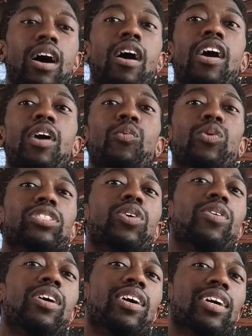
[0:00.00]
All right, what's
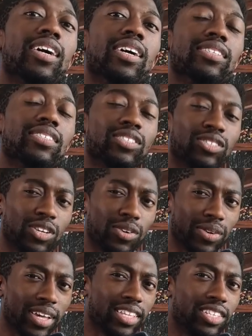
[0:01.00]
going on, guys?
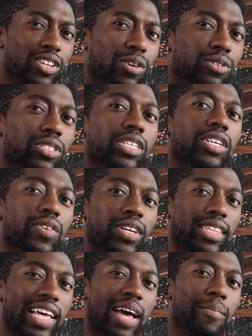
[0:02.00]
So it's no
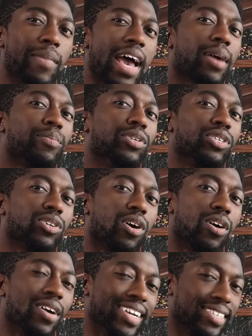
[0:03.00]
secret that MacBooks
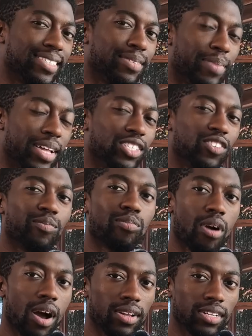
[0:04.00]
are expensive
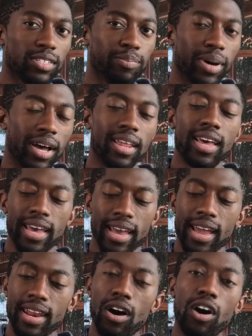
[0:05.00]
products, but
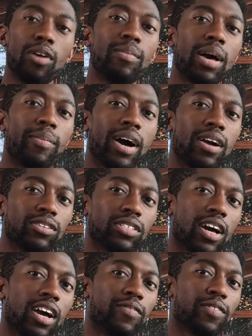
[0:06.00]
in all my buyer's
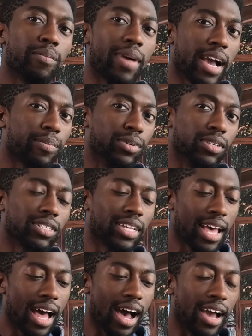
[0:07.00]
guide for MacBooks,
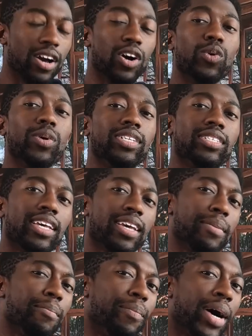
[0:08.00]
I always
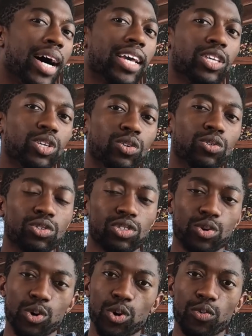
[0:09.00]
say buy used
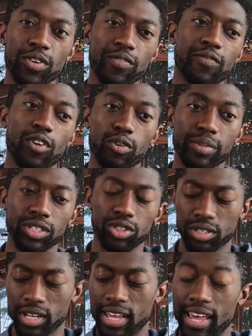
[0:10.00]
or
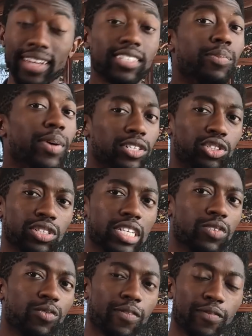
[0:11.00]
refurbished,
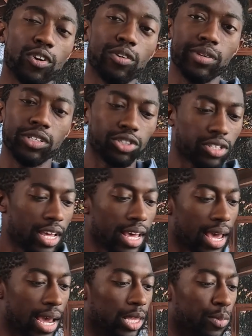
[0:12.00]
especially refurbished.
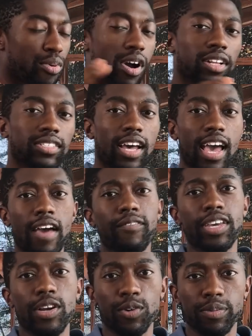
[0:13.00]
And the product I have
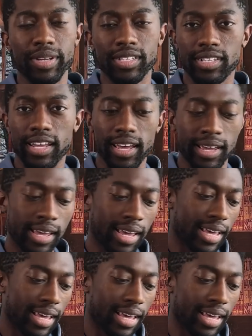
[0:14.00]
here with me today